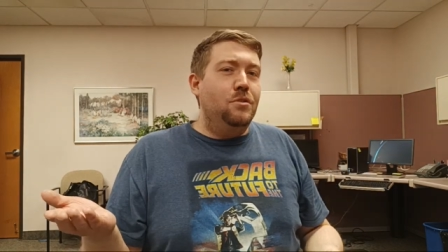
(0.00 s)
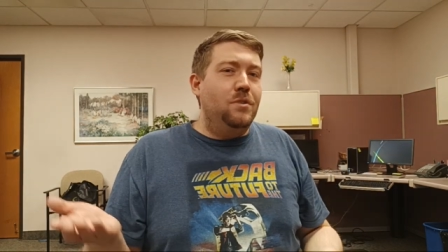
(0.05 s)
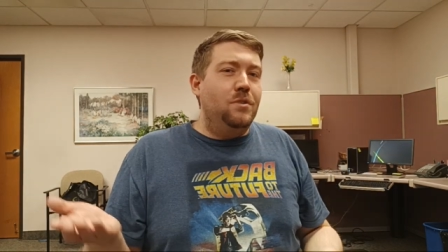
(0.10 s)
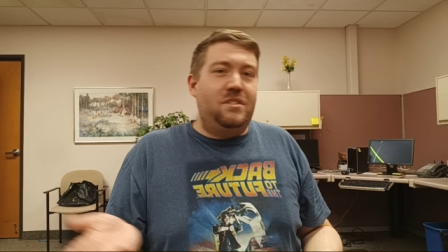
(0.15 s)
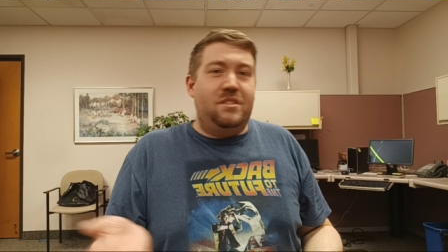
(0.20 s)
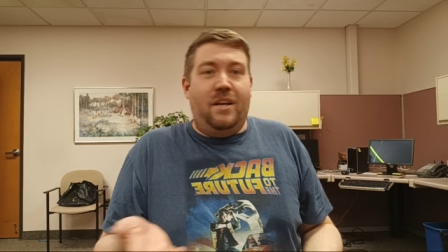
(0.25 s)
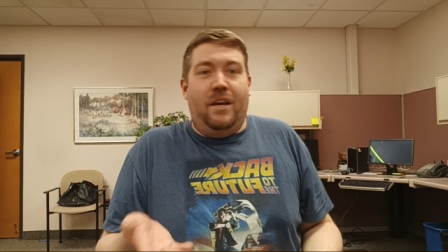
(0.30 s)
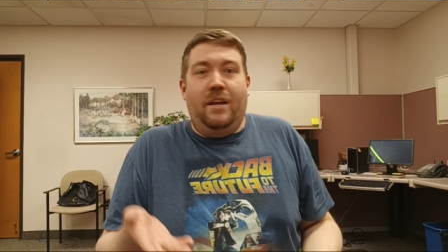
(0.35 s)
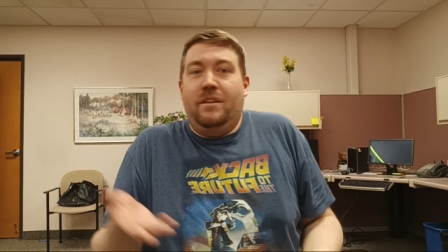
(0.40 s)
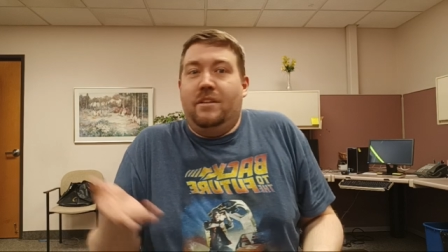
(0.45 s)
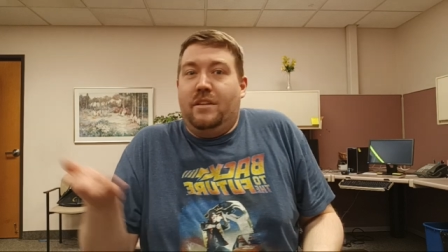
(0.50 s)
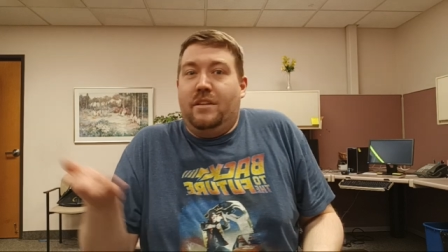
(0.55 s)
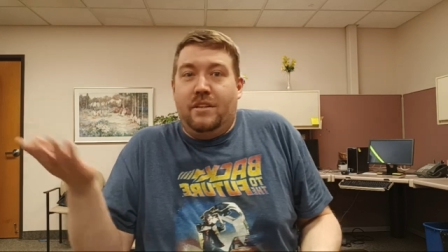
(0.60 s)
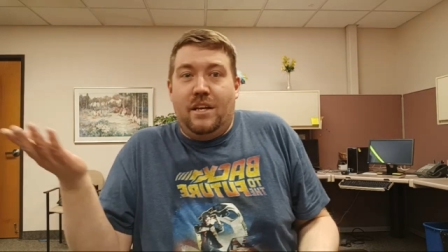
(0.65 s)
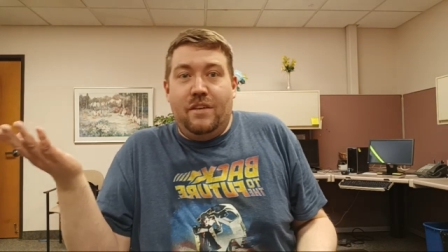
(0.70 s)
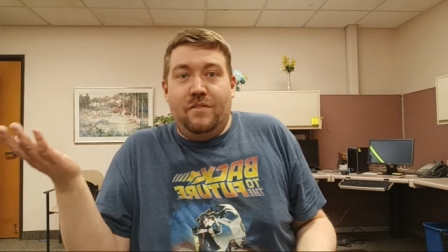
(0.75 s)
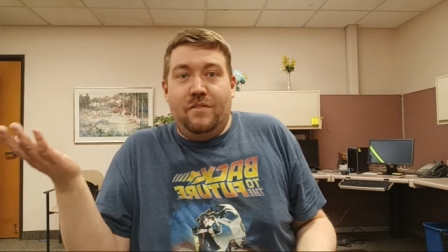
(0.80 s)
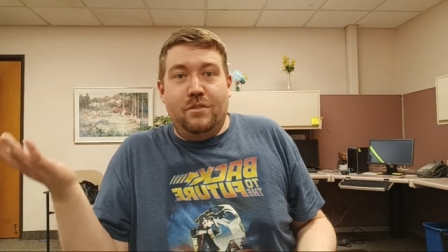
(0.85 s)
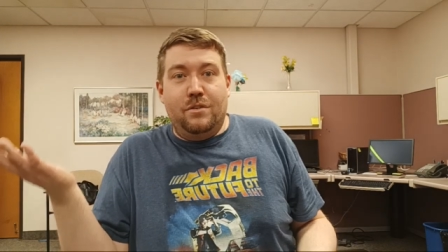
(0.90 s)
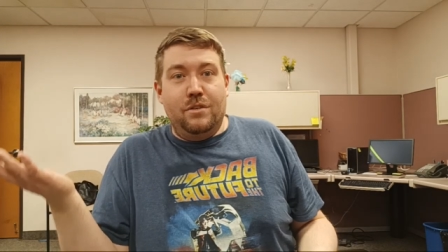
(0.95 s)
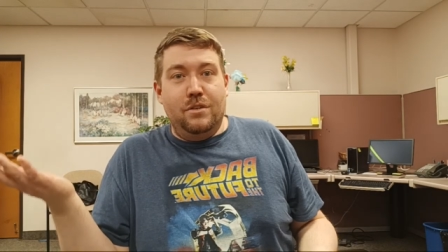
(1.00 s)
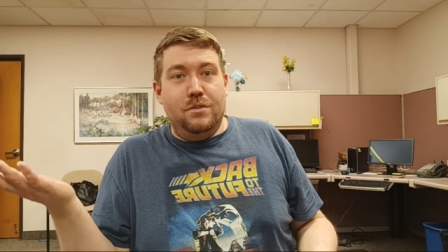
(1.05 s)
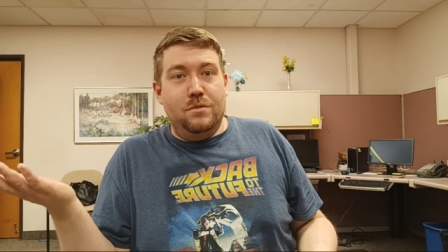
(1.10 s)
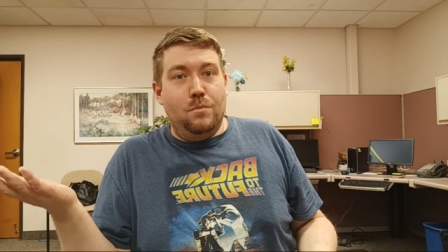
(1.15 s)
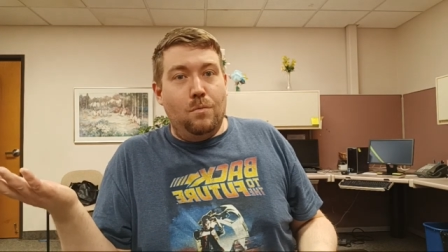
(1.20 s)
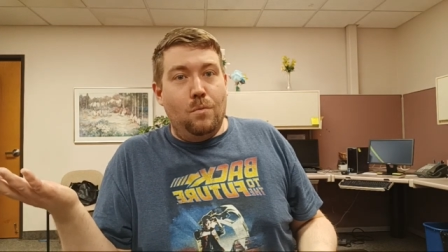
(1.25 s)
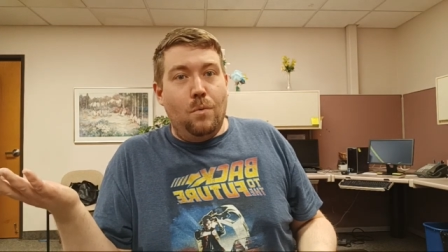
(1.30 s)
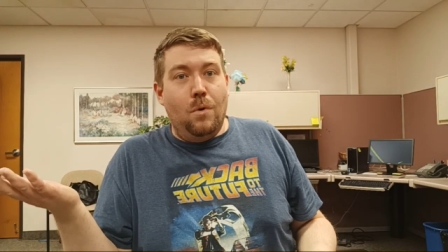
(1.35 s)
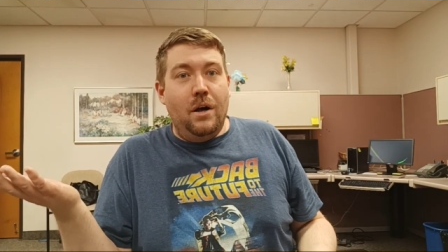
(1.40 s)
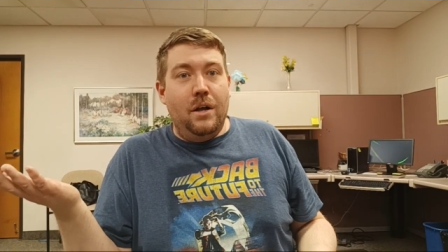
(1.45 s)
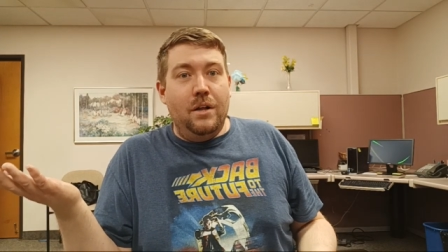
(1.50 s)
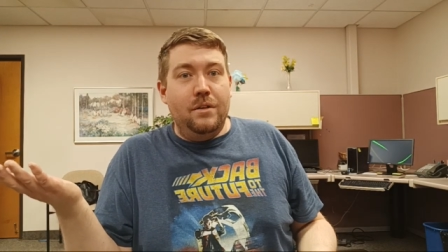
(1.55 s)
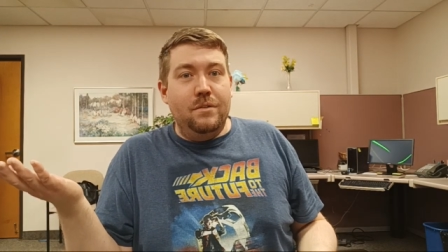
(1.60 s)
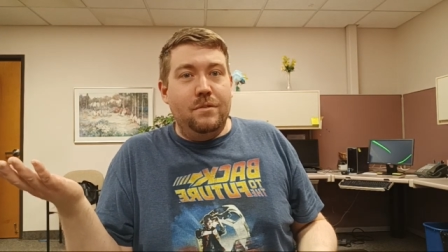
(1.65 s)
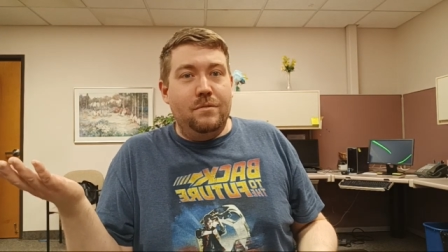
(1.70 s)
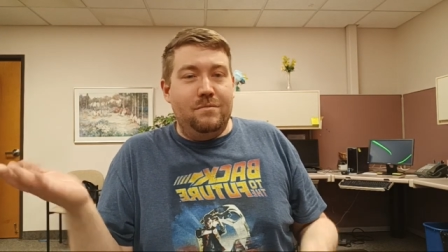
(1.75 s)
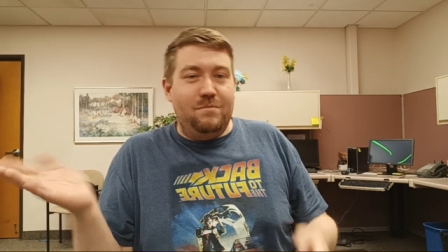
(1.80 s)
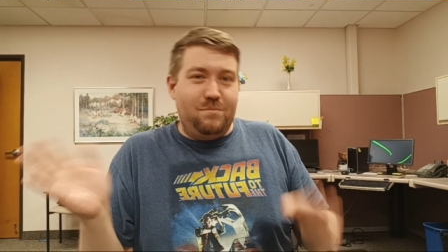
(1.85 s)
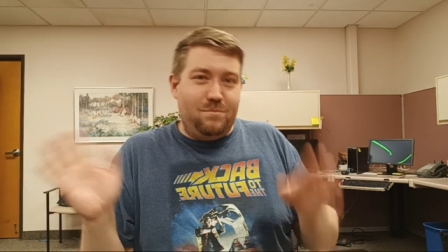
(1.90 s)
It's technically not even good as one,